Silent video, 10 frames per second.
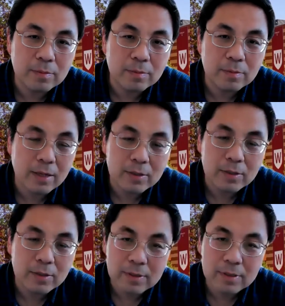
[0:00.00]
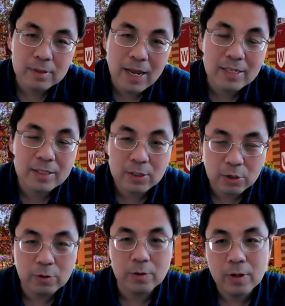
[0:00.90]
So that's
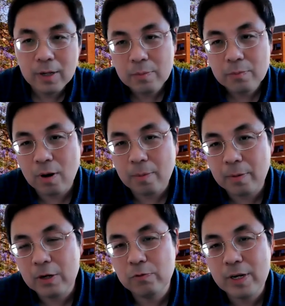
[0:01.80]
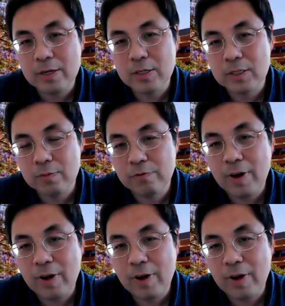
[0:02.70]
still probably readers